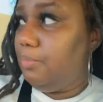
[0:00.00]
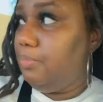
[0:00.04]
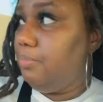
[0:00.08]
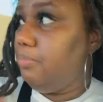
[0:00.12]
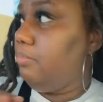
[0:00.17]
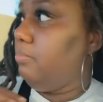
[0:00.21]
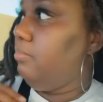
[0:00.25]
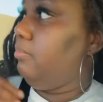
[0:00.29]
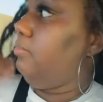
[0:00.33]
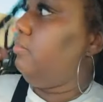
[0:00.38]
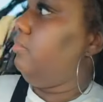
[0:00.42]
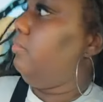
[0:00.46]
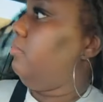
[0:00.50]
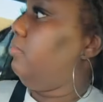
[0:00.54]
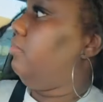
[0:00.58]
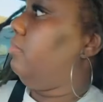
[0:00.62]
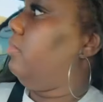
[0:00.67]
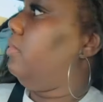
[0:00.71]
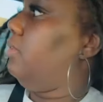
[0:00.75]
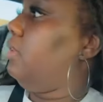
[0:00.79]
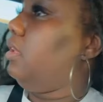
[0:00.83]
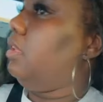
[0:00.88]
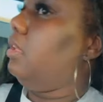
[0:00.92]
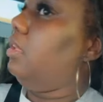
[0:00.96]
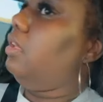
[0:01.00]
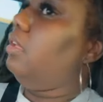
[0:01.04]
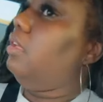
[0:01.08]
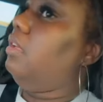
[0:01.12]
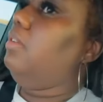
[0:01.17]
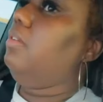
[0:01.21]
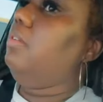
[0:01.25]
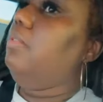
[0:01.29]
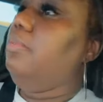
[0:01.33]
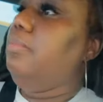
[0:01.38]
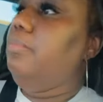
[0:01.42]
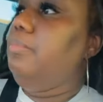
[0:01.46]

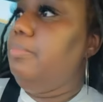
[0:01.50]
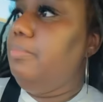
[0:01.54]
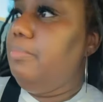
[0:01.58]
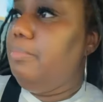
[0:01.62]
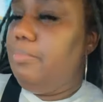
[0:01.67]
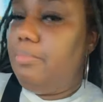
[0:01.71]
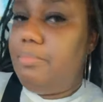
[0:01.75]
Nothing is said.